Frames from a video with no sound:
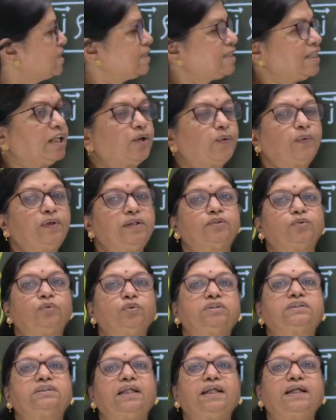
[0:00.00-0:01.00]
equal to
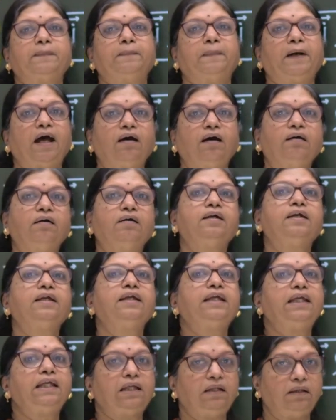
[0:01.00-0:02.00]
sigma
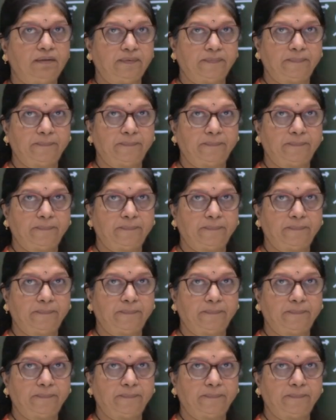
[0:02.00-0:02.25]
E.